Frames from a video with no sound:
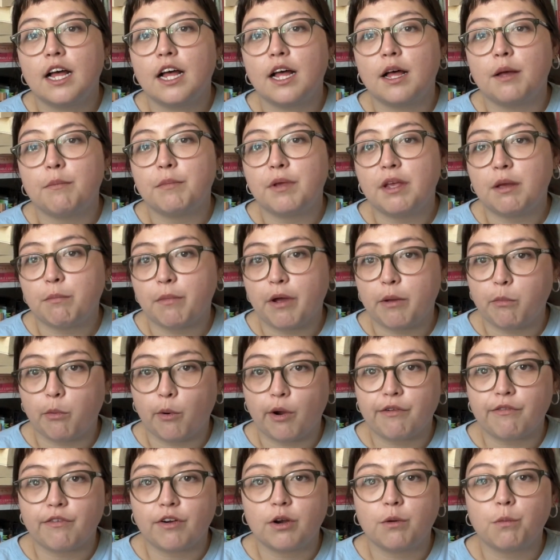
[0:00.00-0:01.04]
me and my
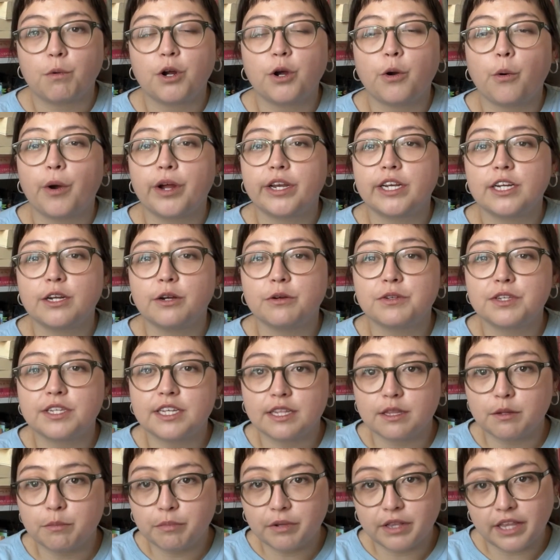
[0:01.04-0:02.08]
boyfriend were going to go see
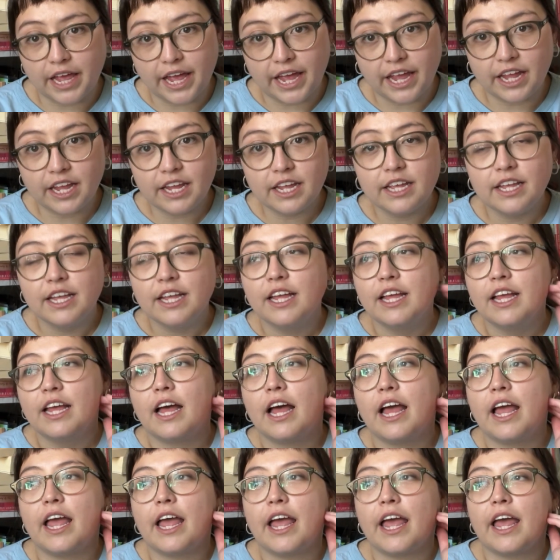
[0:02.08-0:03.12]
the play.
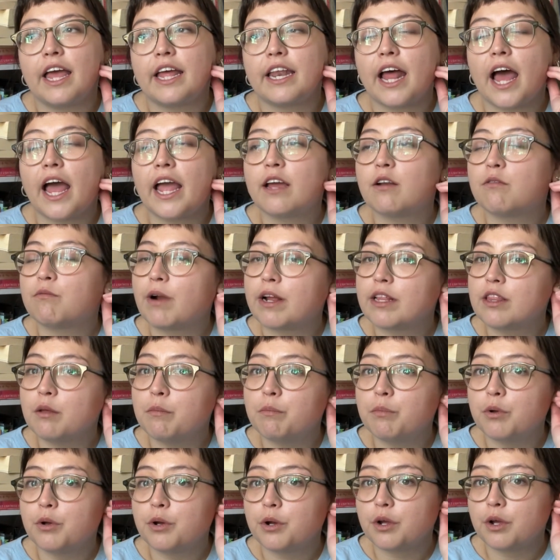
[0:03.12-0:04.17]
And I had read the
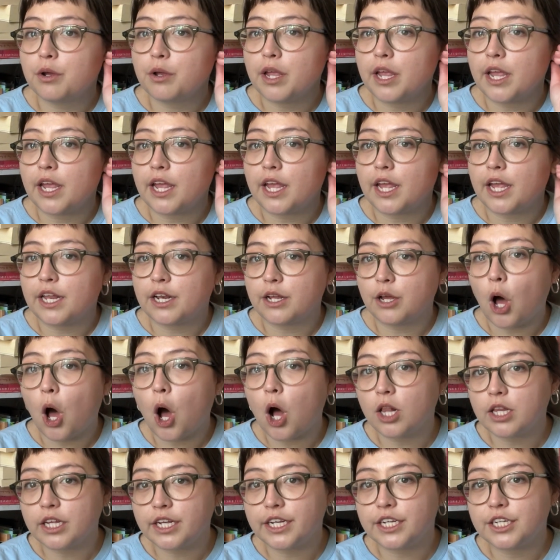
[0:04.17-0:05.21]
book in
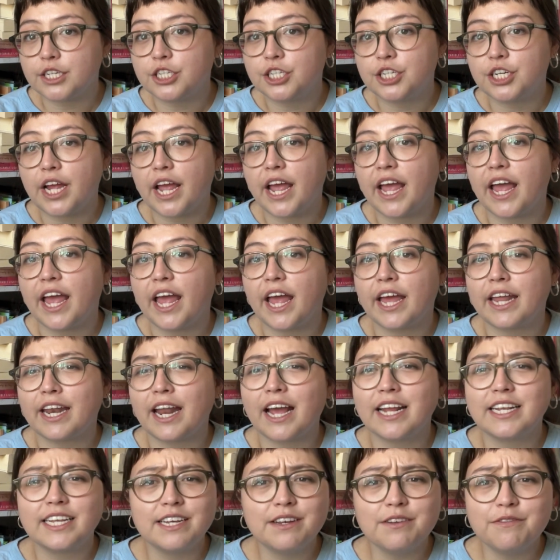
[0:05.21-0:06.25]
college and I
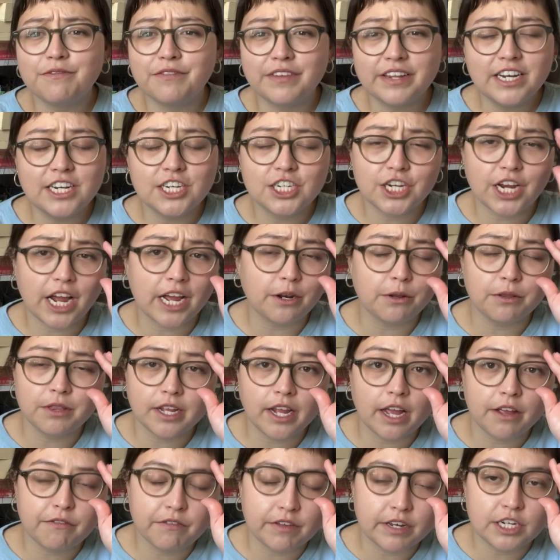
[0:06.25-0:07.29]
didn't finish it. I don't think
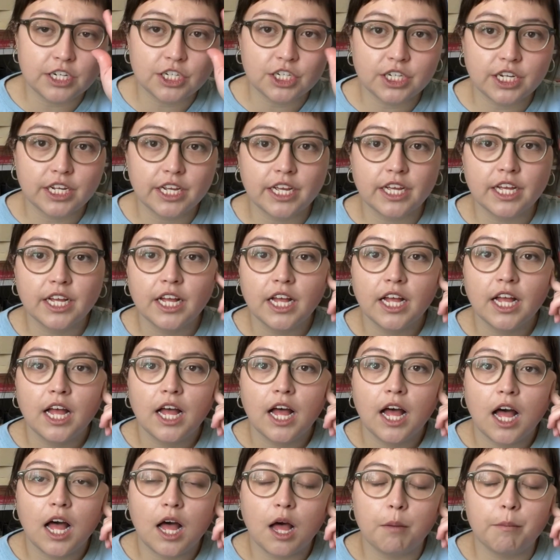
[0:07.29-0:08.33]
I finished it,
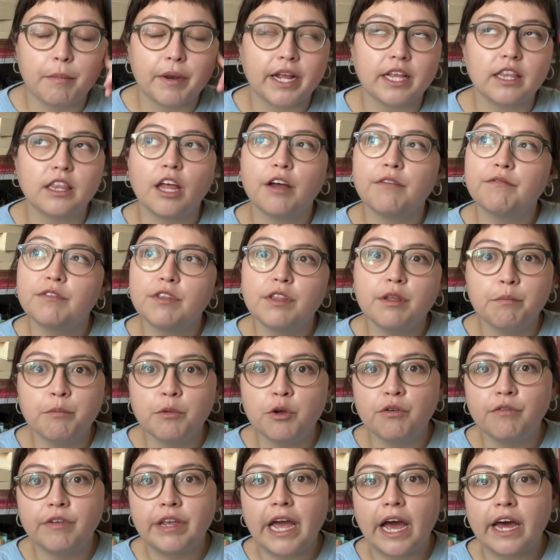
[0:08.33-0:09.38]
but I loved the
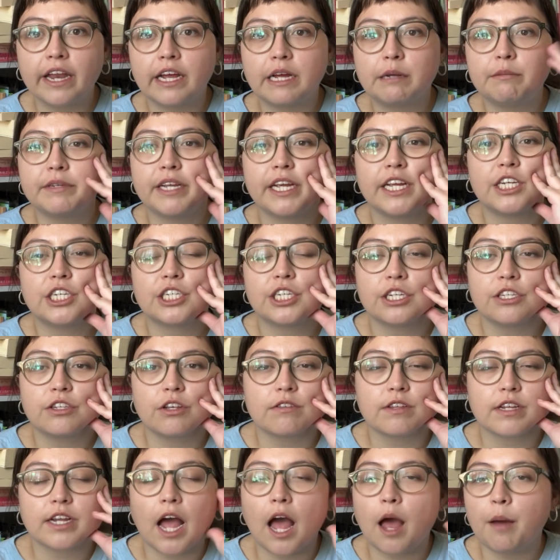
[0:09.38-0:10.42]
movie adaptation. So I was
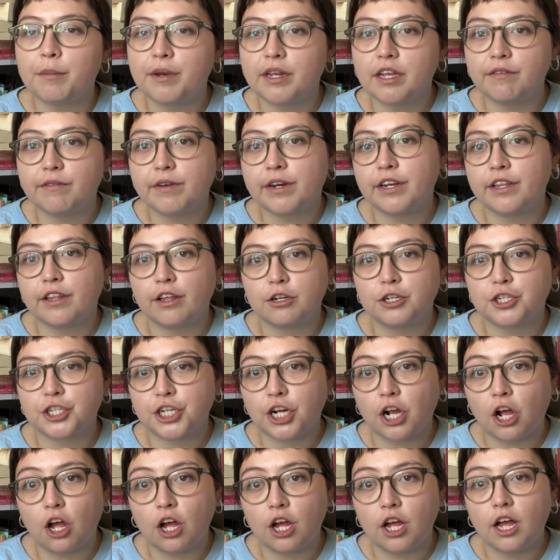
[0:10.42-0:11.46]
like, I'm going to give it
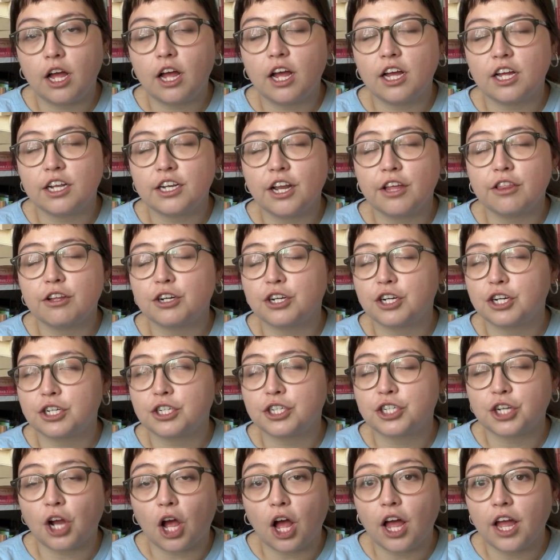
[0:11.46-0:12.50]
another
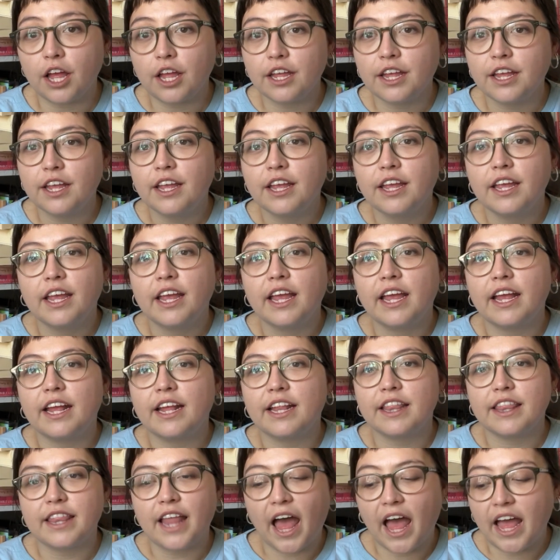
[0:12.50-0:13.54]
shot.
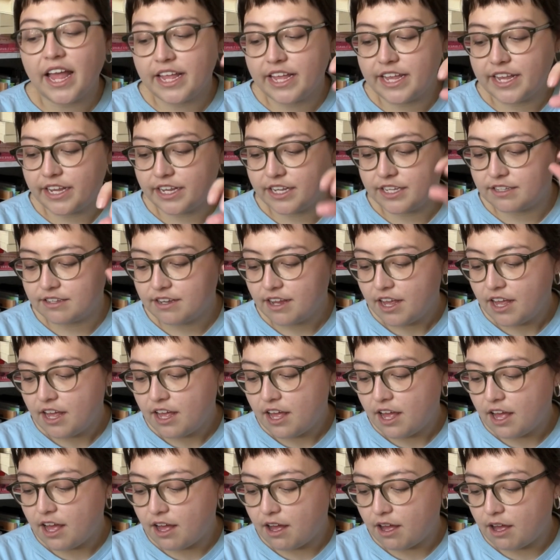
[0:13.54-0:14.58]
And that is
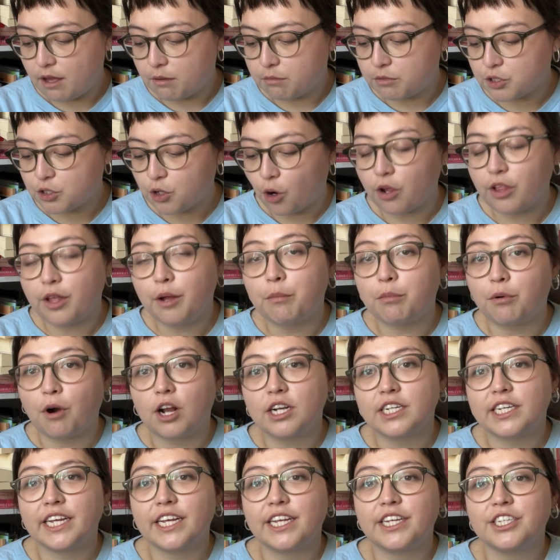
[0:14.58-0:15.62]
Charlotte
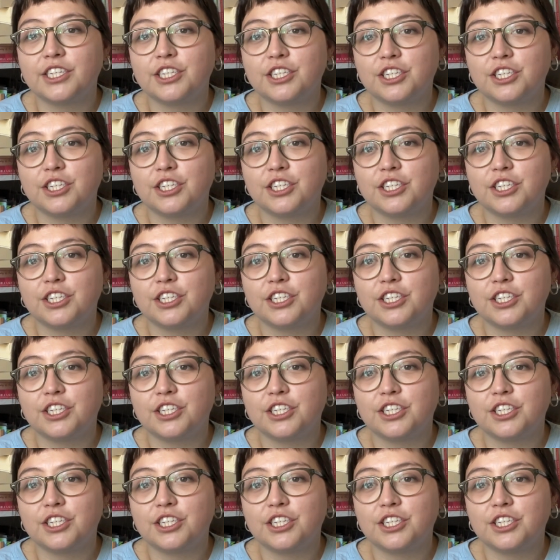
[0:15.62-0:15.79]
Bronte's